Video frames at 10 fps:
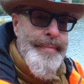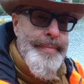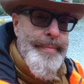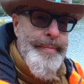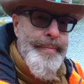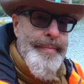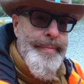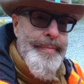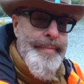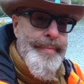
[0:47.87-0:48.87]

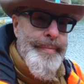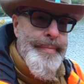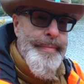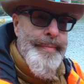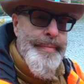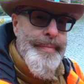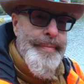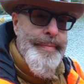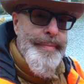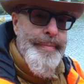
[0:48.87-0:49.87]

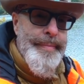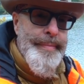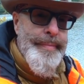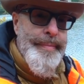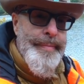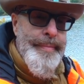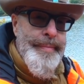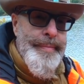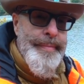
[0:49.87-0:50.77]
[no speech]